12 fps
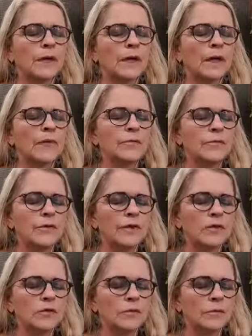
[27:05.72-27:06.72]
And
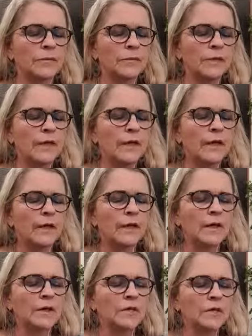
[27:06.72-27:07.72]
finish off
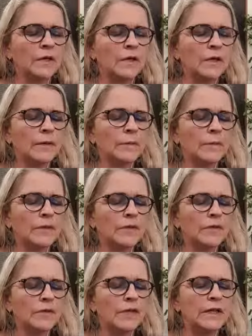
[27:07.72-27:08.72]

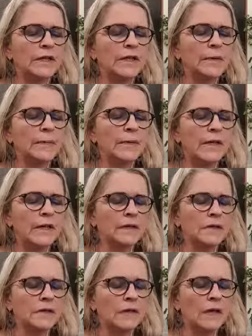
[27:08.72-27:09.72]
3 deep
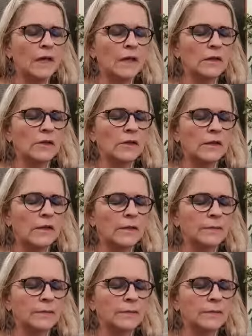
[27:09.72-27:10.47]
breaths, the color green.